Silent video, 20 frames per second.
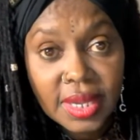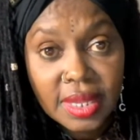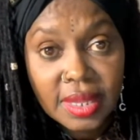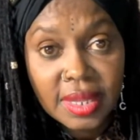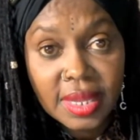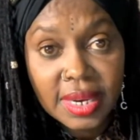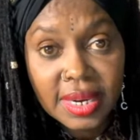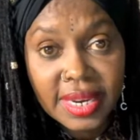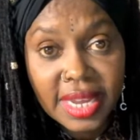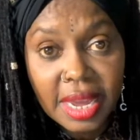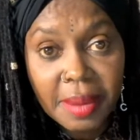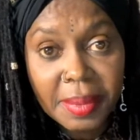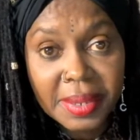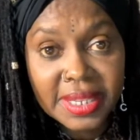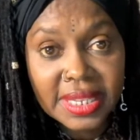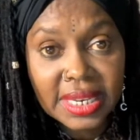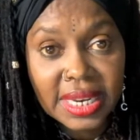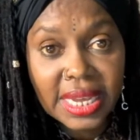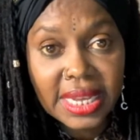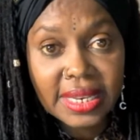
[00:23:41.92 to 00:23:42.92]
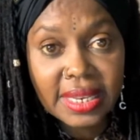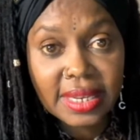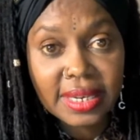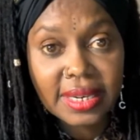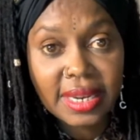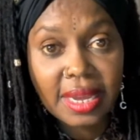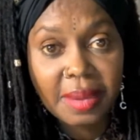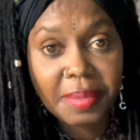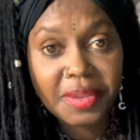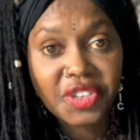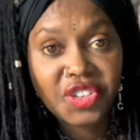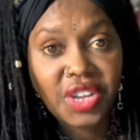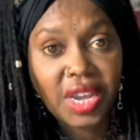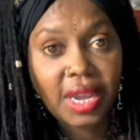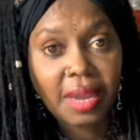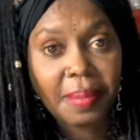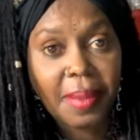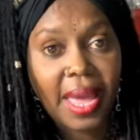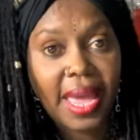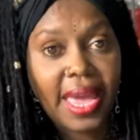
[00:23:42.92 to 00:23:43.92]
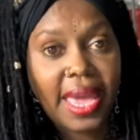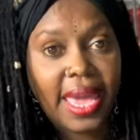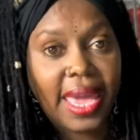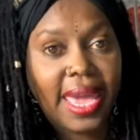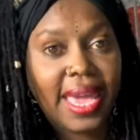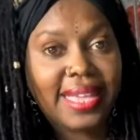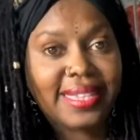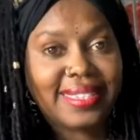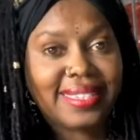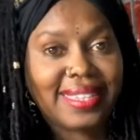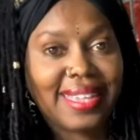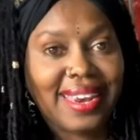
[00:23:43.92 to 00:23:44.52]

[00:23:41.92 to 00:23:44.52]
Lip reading: The demons leading the demons, shaking my head.